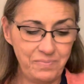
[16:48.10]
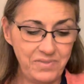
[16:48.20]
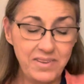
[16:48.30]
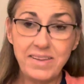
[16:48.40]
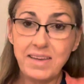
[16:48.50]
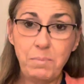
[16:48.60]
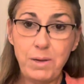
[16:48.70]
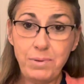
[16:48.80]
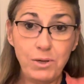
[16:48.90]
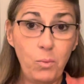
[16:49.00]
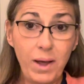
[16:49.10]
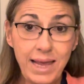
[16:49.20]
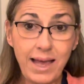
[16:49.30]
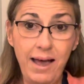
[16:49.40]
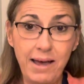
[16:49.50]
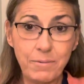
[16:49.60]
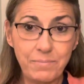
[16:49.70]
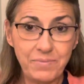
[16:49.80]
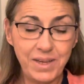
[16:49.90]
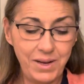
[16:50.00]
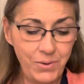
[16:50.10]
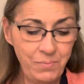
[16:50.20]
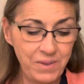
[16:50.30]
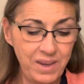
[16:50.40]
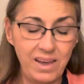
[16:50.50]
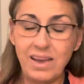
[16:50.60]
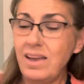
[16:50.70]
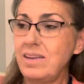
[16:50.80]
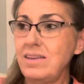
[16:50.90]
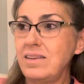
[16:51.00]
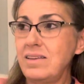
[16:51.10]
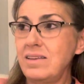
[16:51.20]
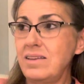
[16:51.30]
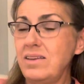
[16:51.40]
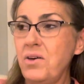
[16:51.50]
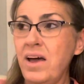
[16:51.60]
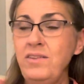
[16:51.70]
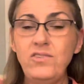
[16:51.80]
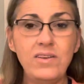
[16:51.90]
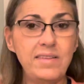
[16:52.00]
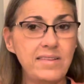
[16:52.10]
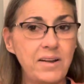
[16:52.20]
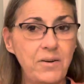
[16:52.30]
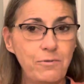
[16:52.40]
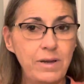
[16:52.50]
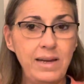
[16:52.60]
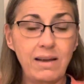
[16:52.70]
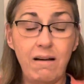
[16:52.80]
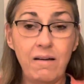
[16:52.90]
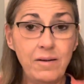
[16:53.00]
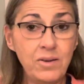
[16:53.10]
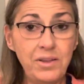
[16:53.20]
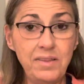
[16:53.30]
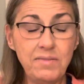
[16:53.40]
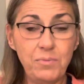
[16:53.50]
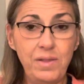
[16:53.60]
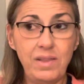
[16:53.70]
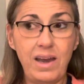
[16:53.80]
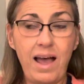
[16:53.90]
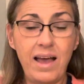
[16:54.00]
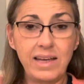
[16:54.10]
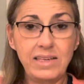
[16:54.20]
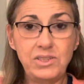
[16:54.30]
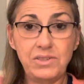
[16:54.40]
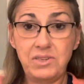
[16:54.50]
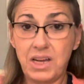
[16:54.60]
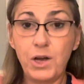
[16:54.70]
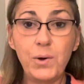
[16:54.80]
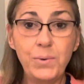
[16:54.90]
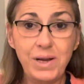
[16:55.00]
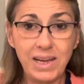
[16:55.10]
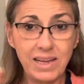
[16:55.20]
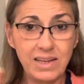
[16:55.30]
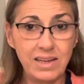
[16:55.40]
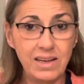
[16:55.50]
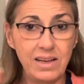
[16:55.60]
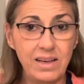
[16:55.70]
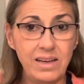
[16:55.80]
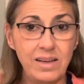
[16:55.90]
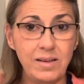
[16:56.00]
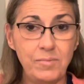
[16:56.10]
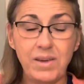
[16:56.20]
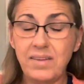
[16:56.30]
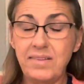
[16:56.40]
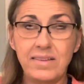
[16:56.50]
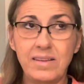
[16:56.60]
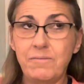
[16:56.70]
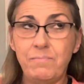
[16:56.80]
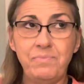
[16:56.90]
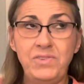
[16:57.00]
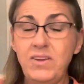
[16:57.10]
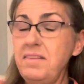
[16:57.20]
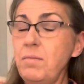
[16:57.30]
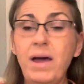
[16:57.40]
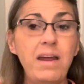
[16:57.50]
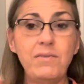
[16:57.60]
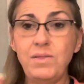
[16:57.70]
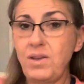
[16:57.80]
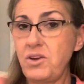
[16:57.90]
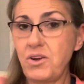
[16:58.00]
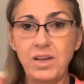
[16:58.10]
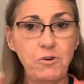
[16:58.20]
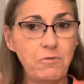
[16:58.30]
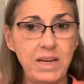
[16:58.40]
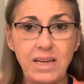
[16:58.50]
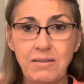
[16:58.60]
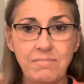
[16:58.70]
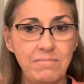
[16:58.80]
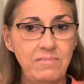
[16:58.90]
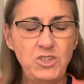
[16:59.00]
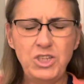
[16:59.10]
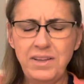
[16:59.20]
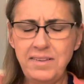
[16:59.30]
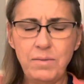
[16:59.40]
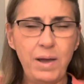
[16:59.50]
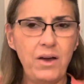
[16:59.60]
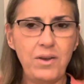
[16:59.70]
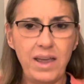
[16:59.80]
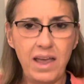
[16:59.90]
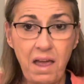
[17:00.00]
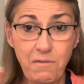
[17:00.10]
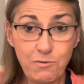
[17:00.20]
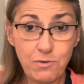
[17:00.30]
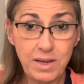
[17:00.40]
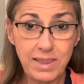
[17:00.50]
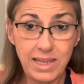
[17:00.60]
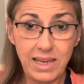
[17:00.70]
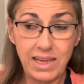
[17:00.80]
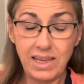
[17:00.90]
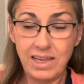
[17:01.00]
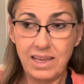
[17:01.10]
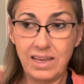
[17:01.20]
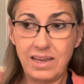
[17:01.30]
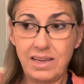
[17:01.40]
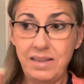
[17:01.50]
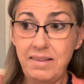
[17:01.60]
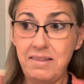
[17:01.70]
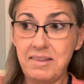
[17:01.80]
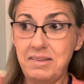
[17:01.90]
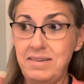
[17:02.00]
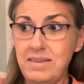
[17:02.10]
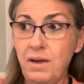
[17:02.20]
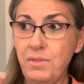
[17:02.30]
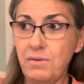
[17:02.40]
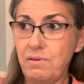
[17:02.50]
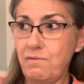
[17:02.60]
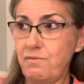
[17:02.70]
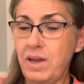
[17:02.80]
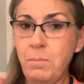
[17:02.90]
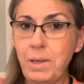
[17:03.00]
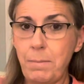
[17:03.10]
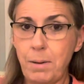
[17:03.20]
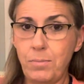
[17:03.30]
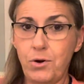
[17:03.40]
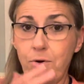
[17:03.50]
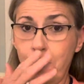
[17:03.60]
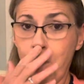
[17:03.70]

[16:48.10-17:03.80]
Just to get people to wake up, And you guys should start reading articles with an eye to decoding, because just about everything you're going to read, just about everything, unless it's a death of a family member or a